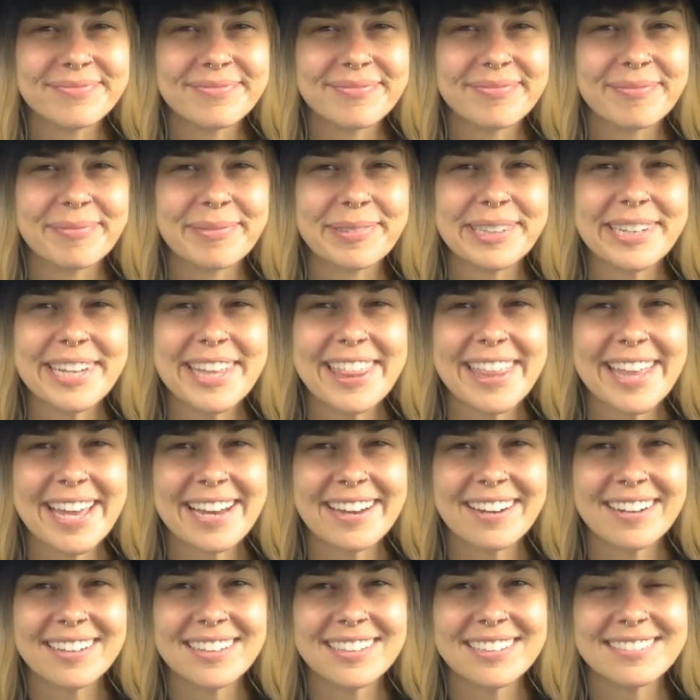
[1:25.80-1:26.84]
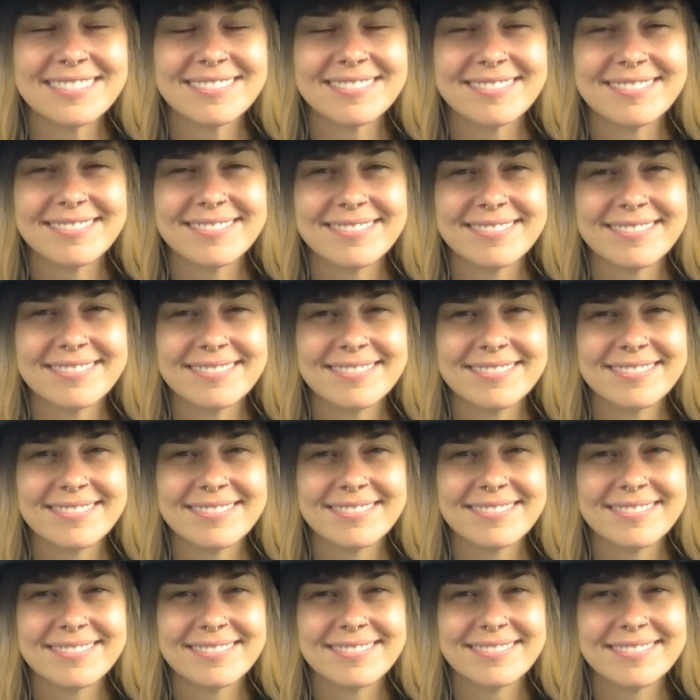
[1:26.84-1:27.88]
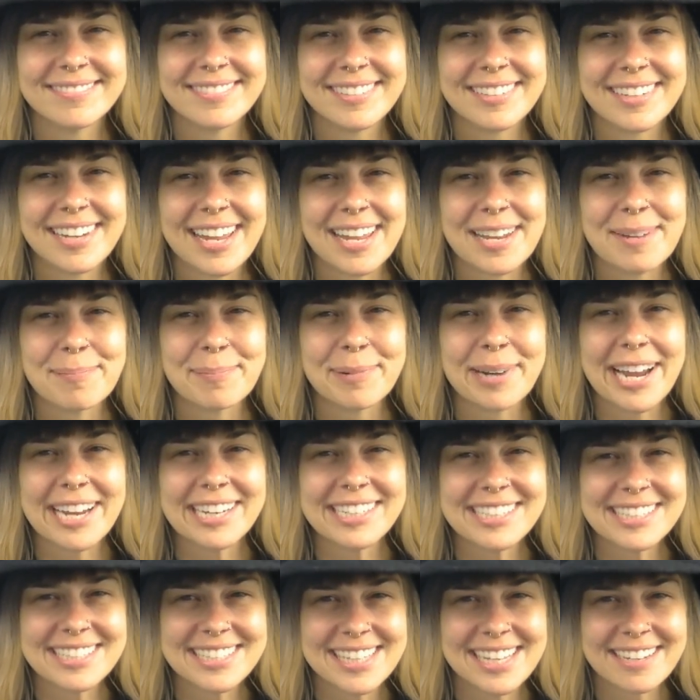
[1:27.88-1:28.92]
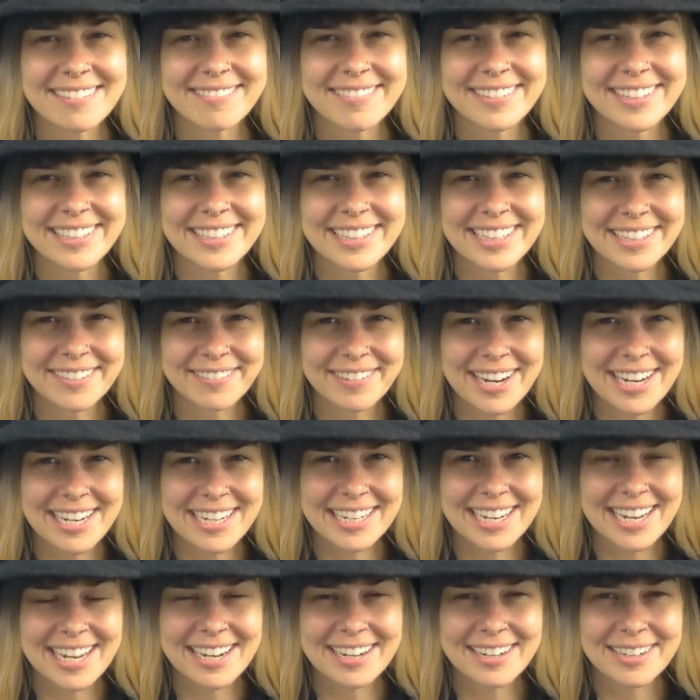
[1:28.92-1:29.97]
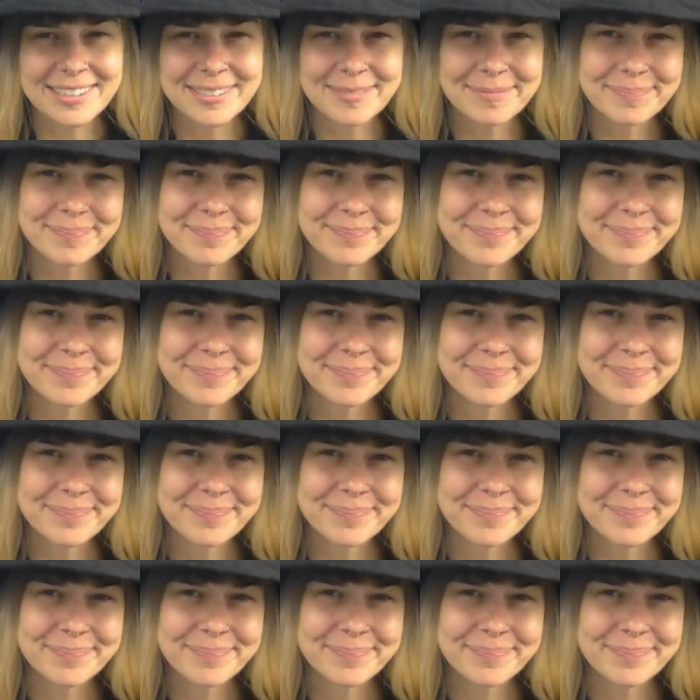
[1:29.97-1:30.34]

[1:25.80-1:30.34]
Breathe out and practice that feeling right now.